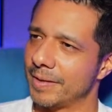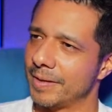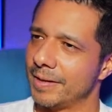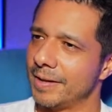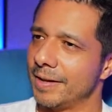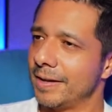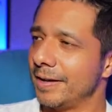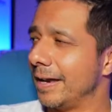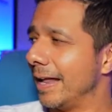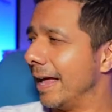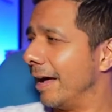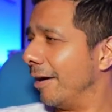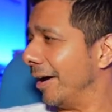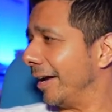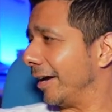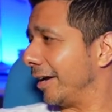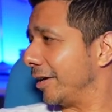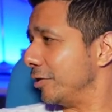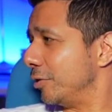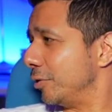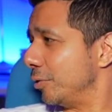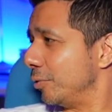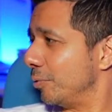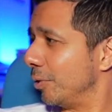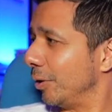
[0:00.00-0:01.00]
Now I
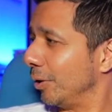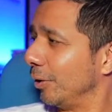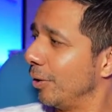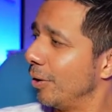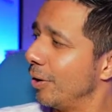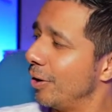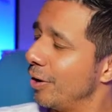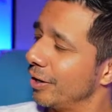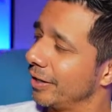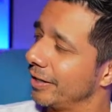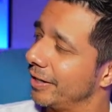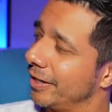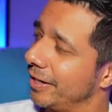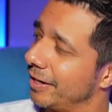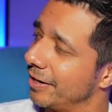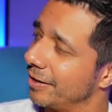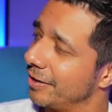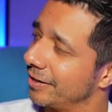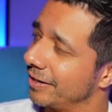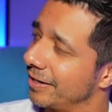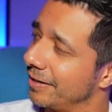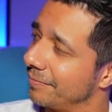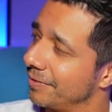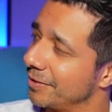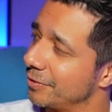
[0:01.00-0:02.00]
can do a long here,
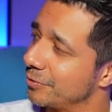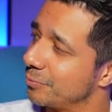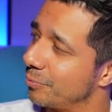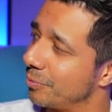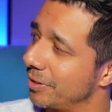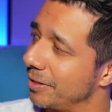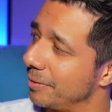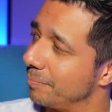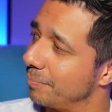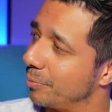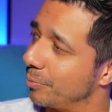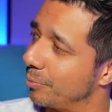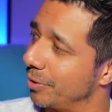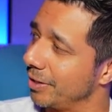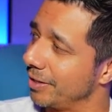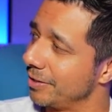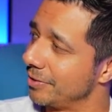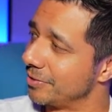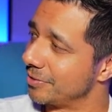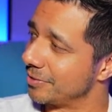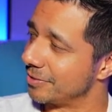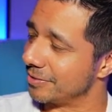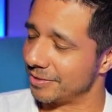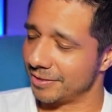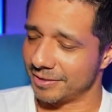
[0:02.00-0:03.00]
give it 20
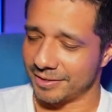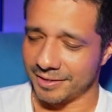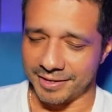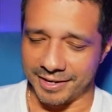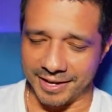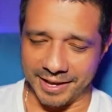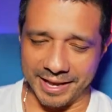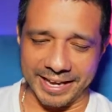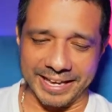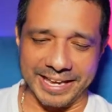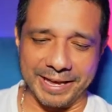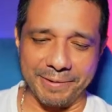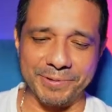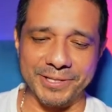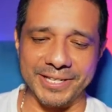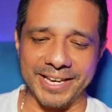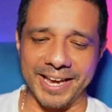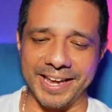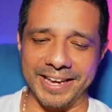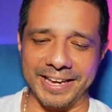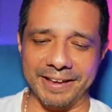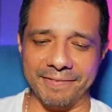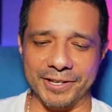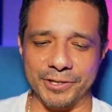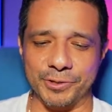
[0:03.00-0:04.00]
points. I keep
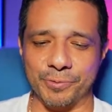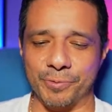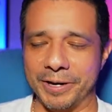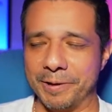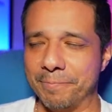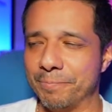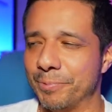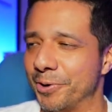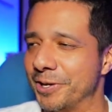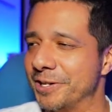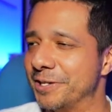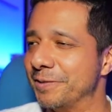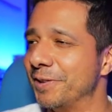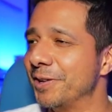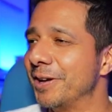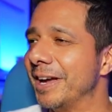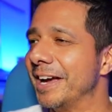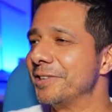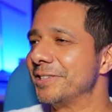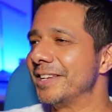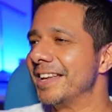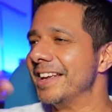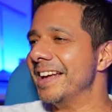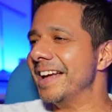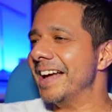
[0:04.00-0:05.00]
saying give it 20 points. If you
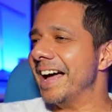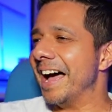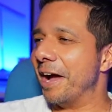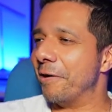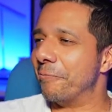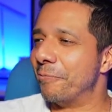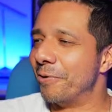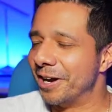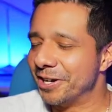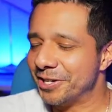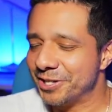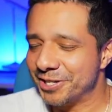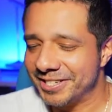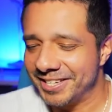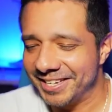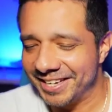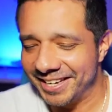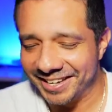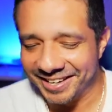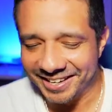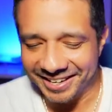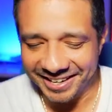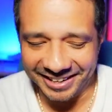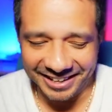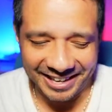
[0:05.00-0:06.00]
guys, I watched
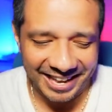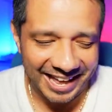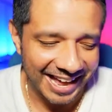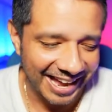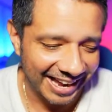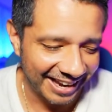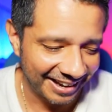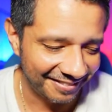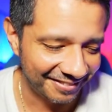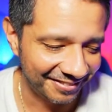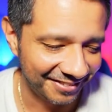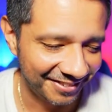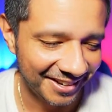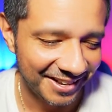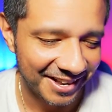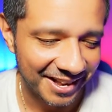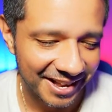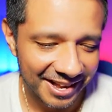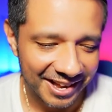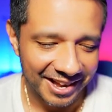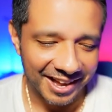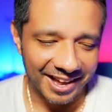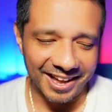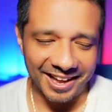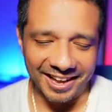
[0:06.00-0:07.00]
the live
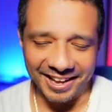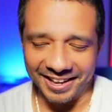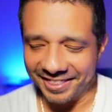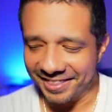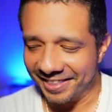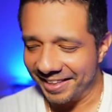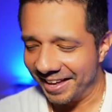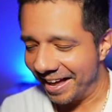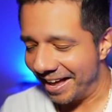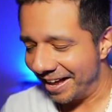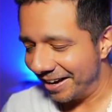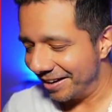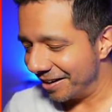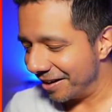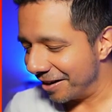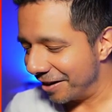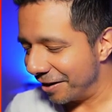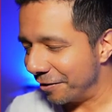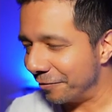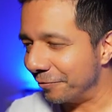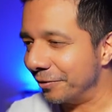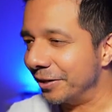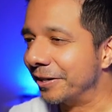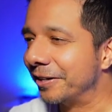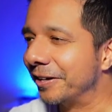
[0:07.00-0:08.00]
on that
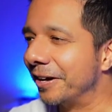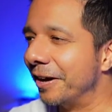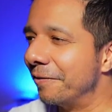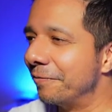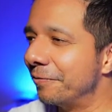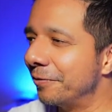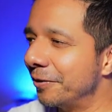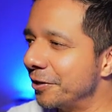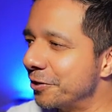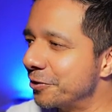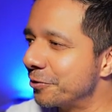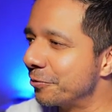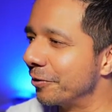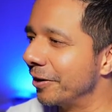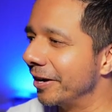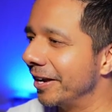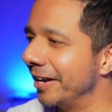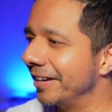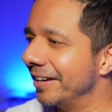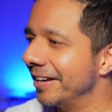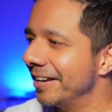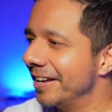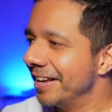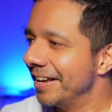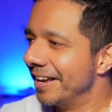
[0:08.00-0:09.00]
recovery
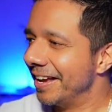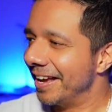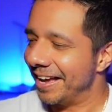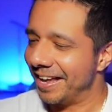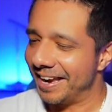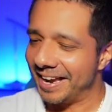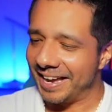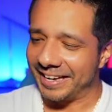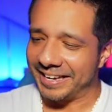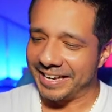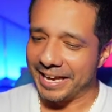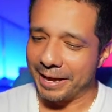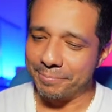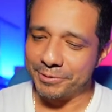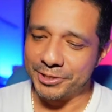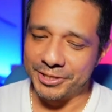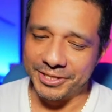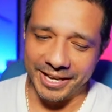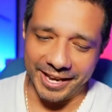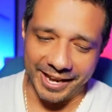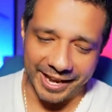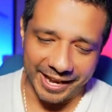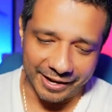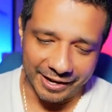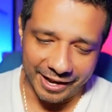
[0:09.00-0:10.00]
trade, and I kept
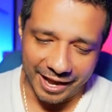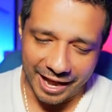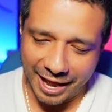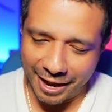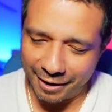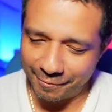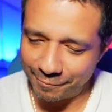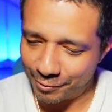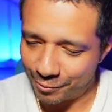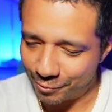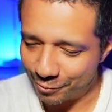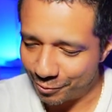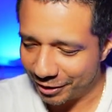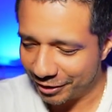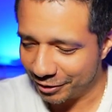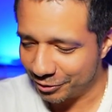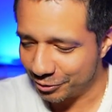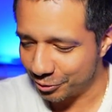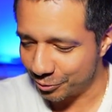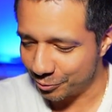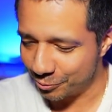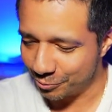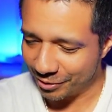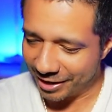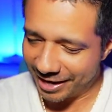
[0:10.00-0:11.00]
saying I'm going
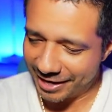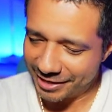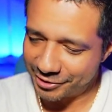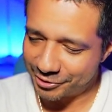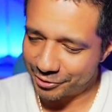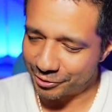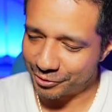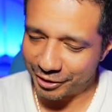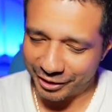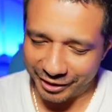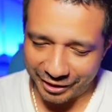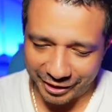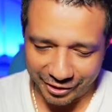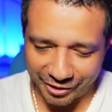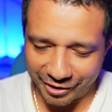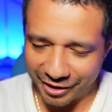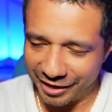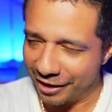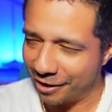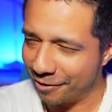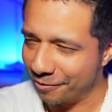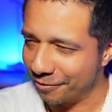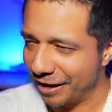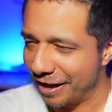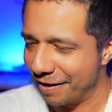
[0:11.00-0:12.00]
to enter here and
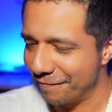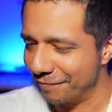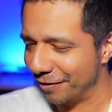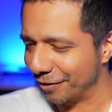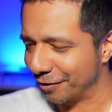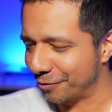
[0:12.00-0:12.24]
I'll have a